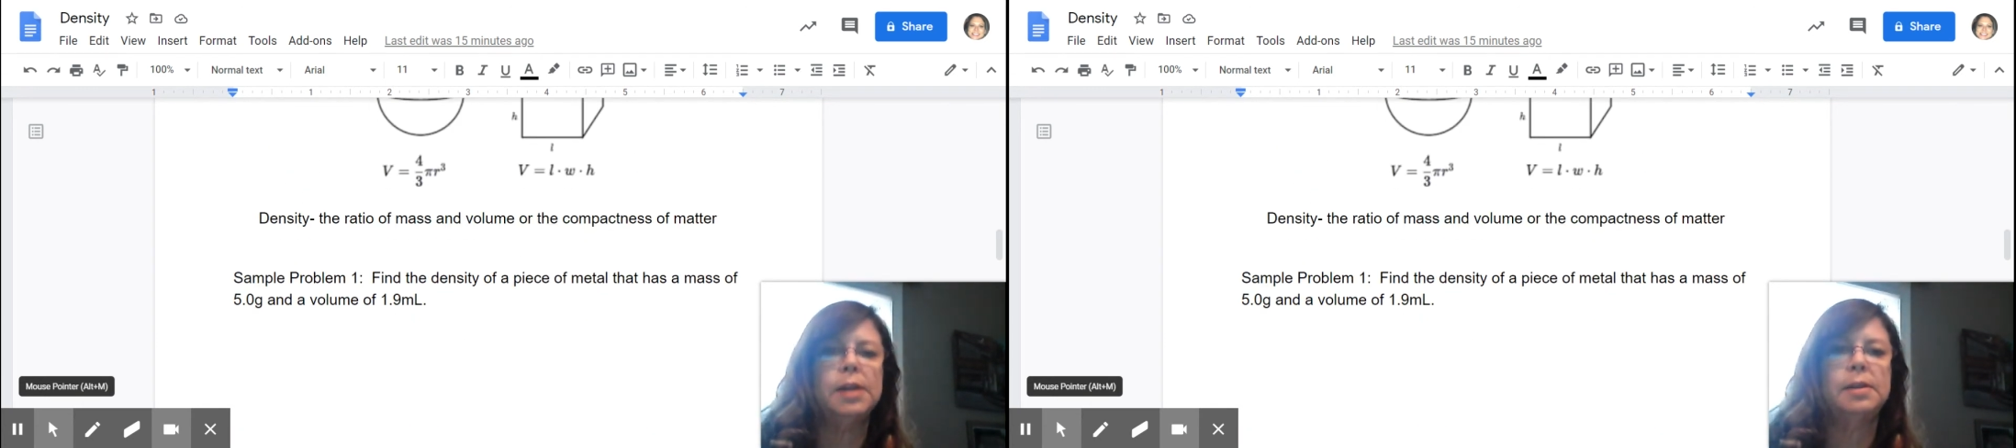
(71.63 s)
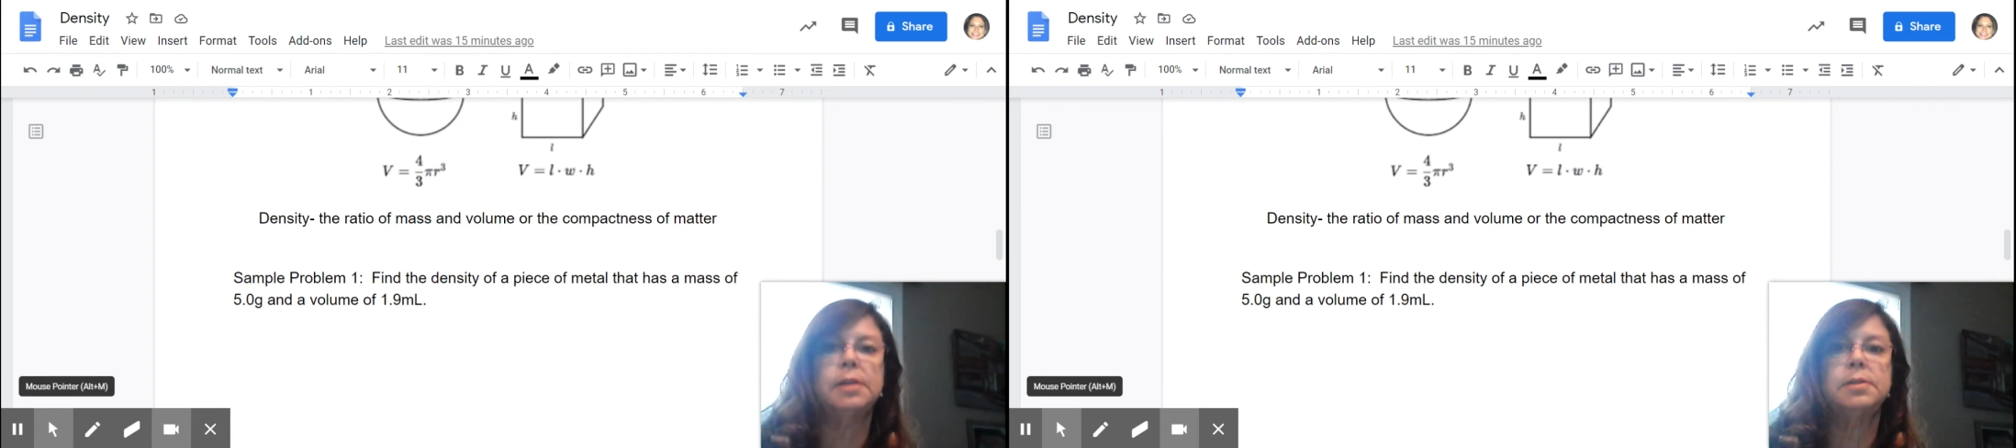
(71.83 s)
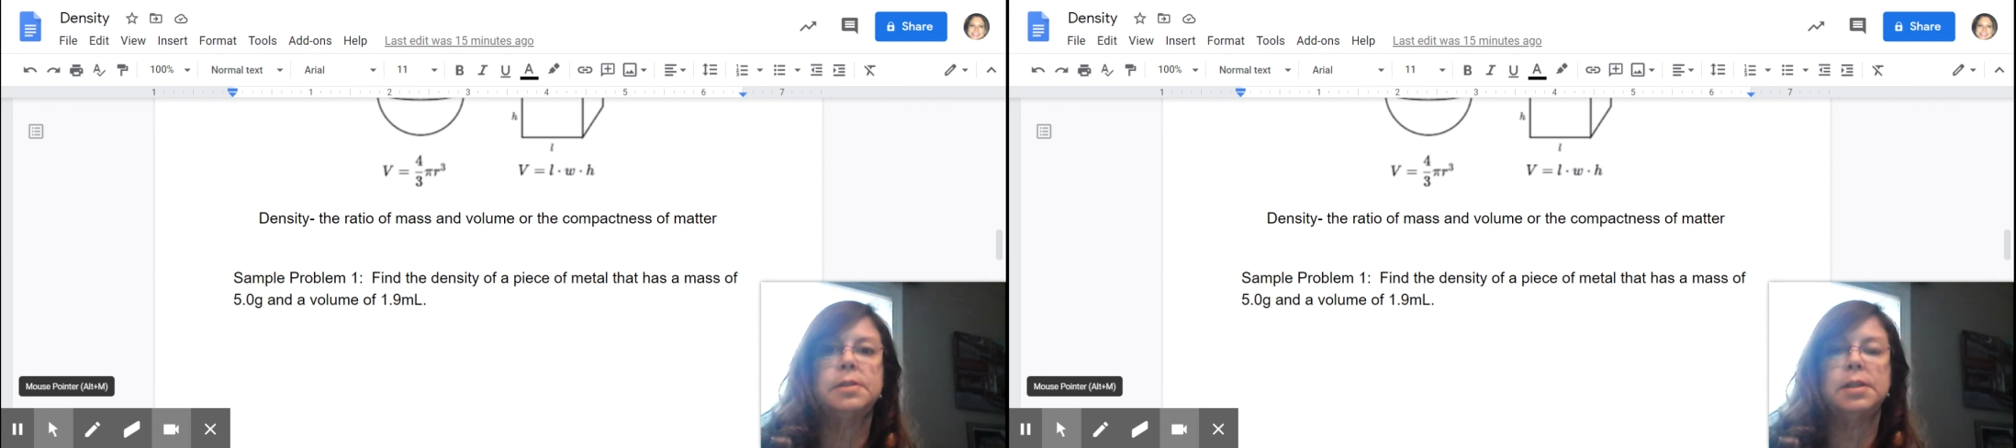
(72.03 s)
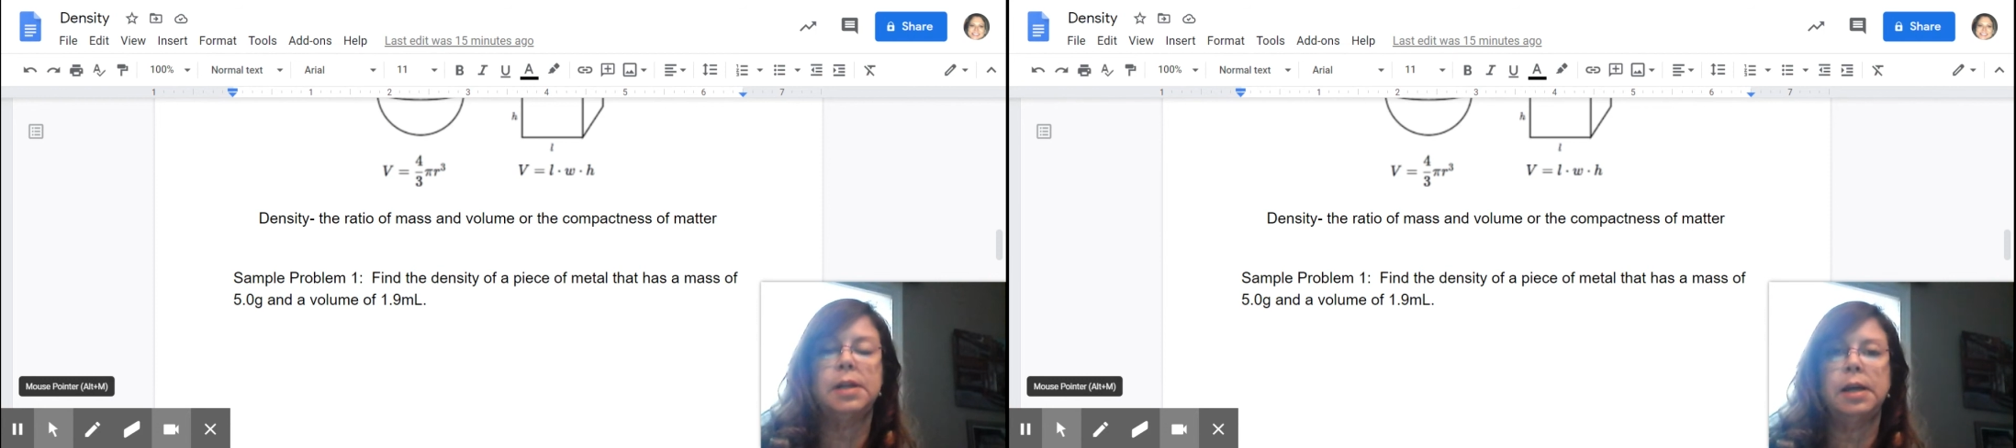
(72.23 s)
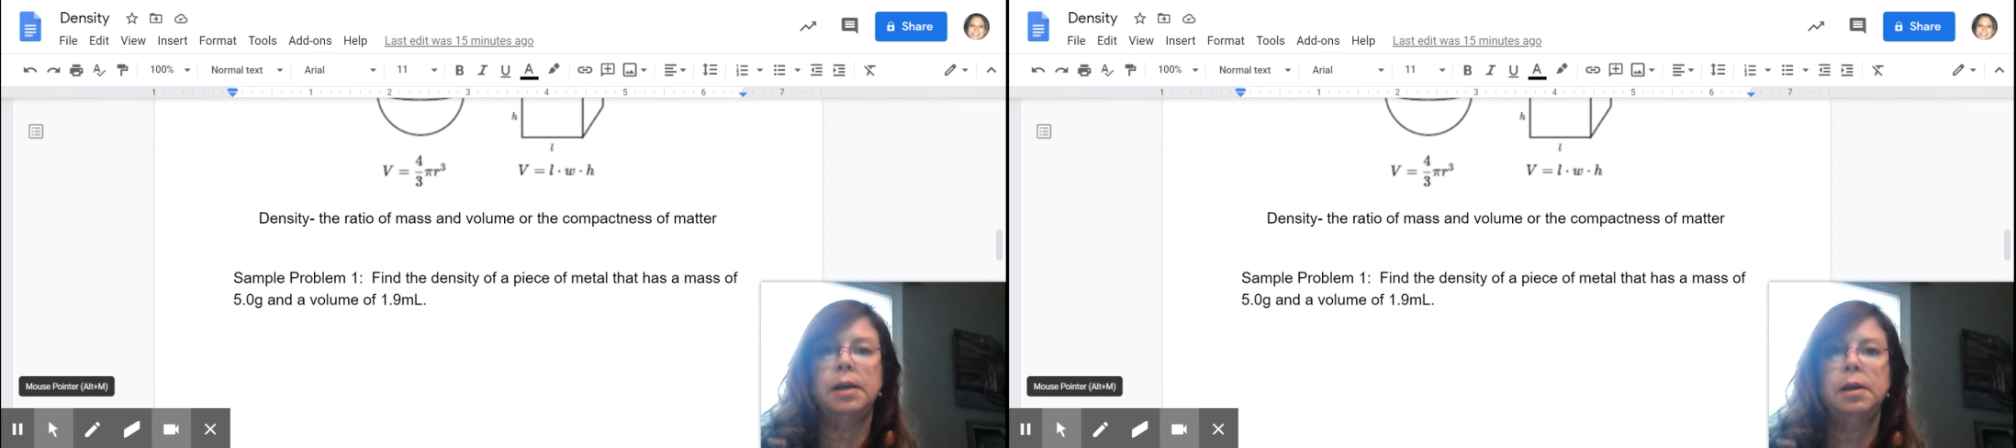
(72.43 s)
we get
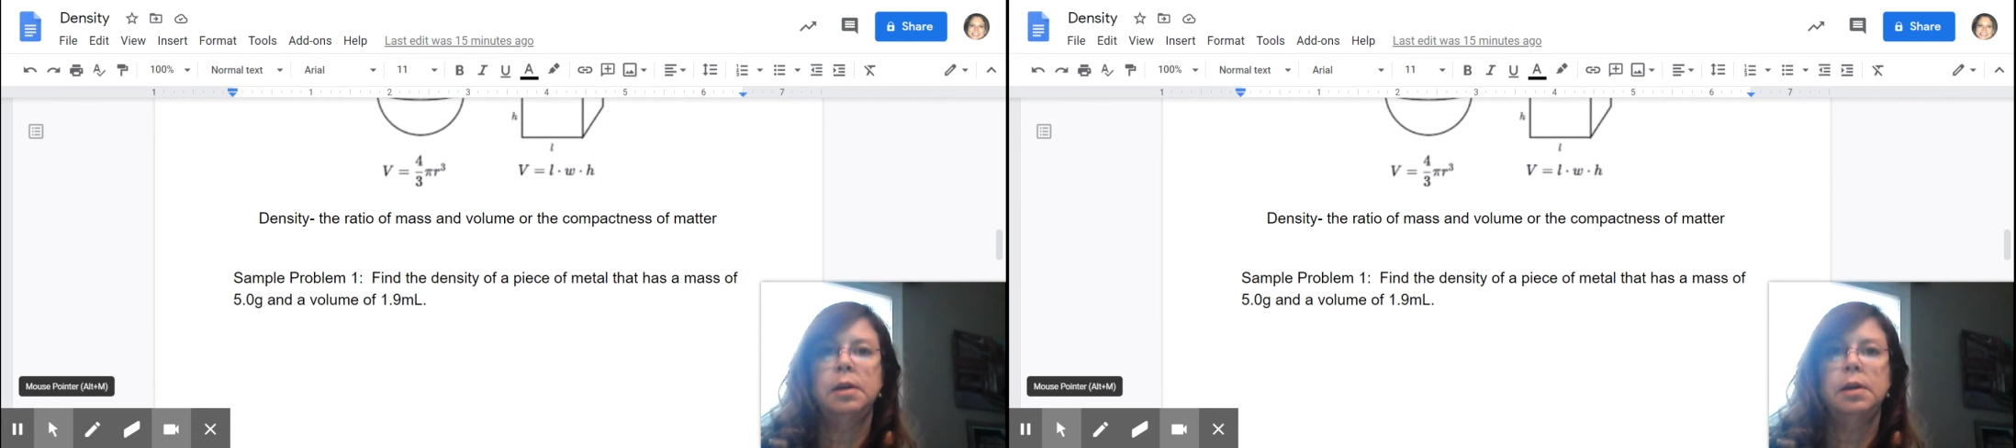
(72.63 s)
density.